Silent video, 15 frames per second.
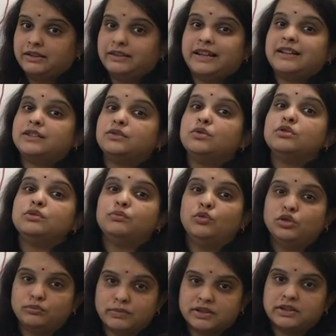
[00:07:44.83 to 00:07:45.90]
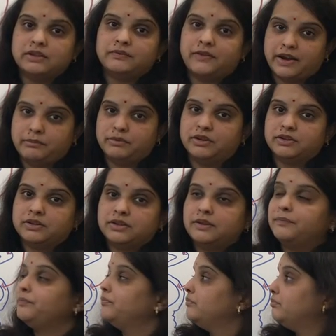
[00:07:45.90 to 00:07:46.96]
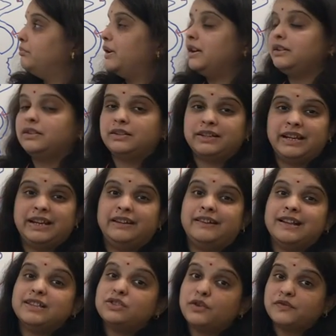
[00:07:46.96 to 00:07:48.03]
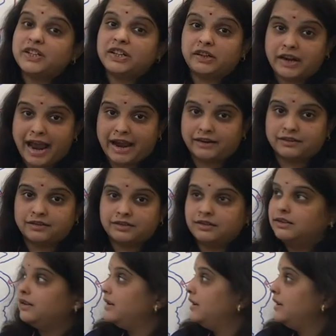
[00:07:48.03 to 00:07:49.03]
There is no smooth muscle fibers, but in rest of the tract,